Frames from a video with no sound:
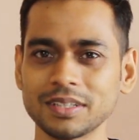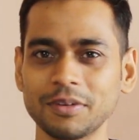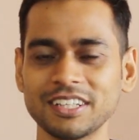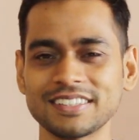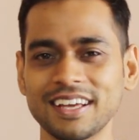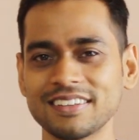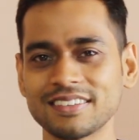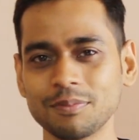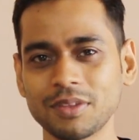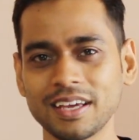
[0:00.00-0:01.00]
somebody selling
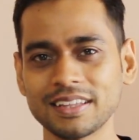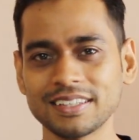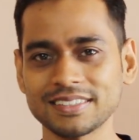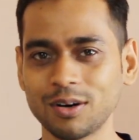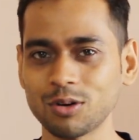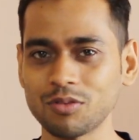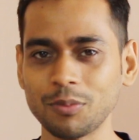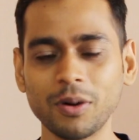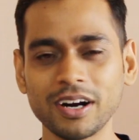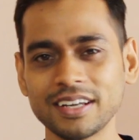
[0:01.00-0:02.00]
something, the sound of a
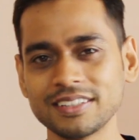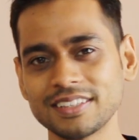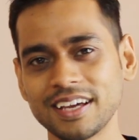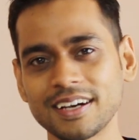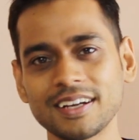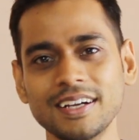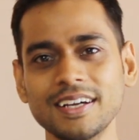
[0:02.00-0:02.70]
bird is there,